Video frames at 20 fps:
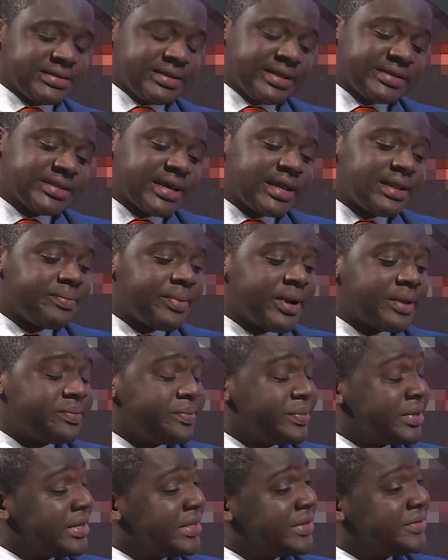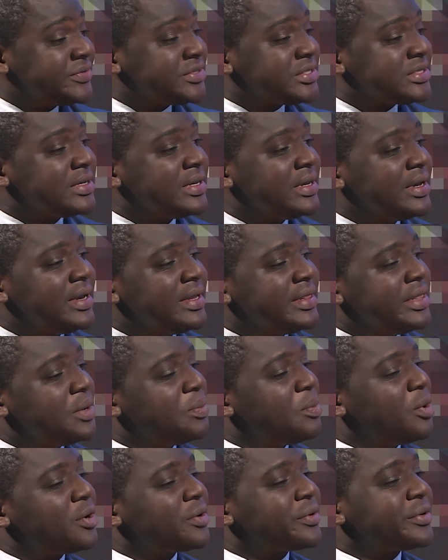The Taliban believes
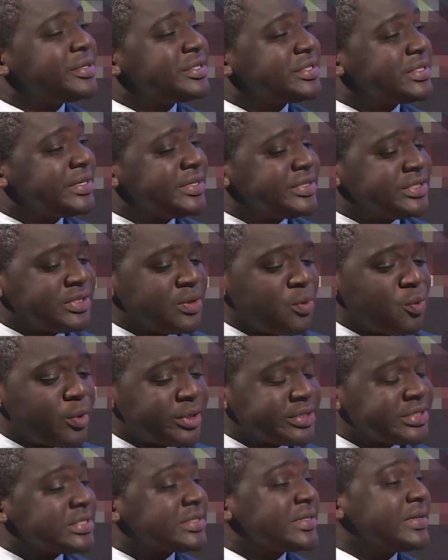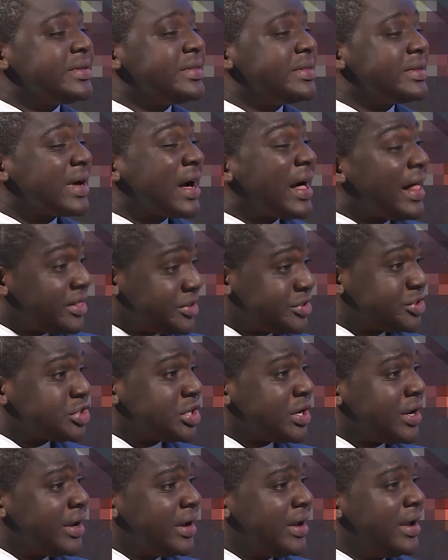democracy is a Western
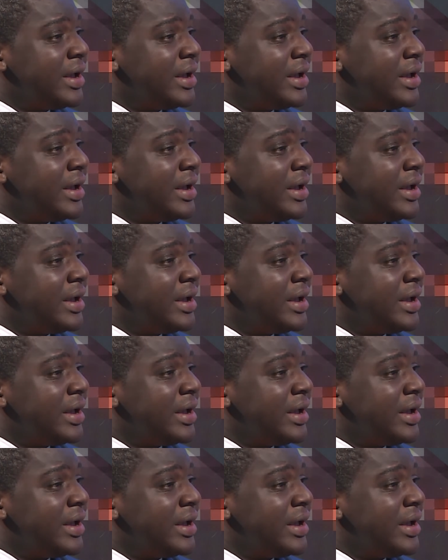culture,